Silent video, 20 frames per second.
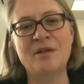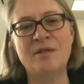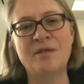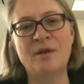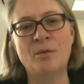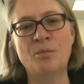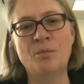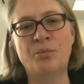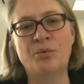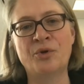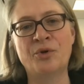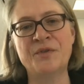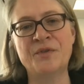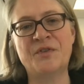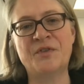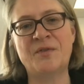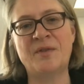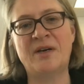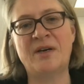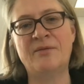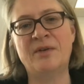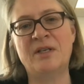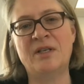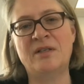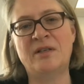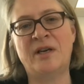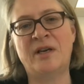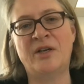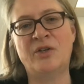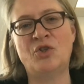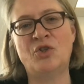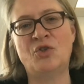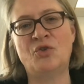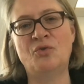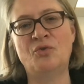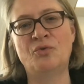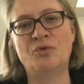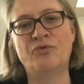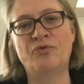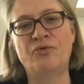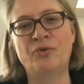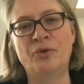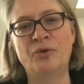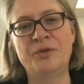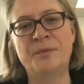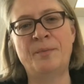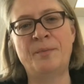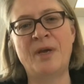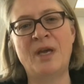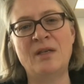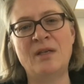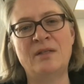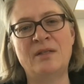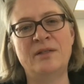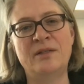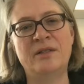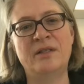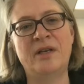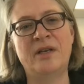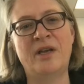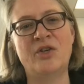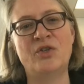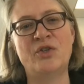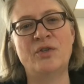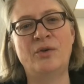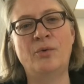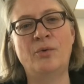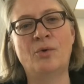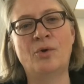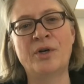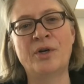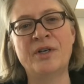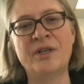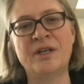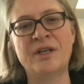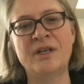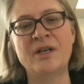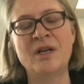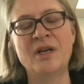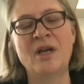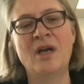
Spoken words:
the importance that we attach to a rules-based international order,